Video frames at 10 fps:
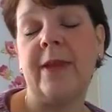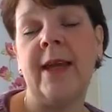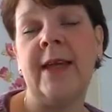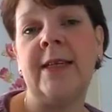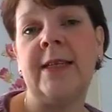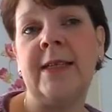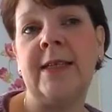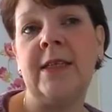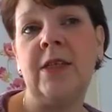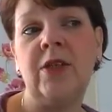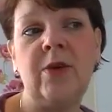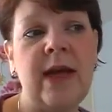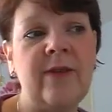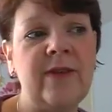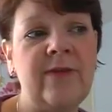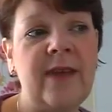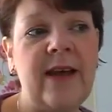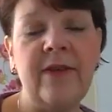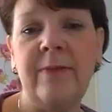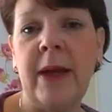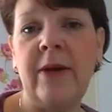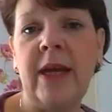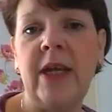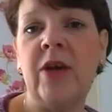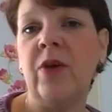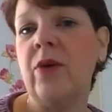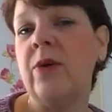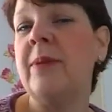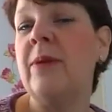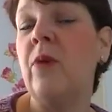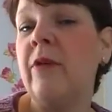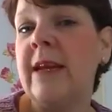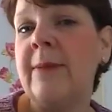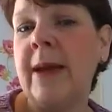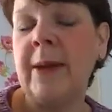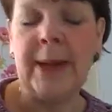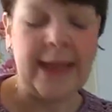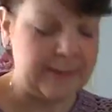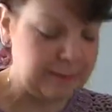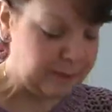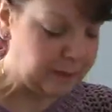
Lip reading: And you don't have to faff about it, you're not going to be worried about it.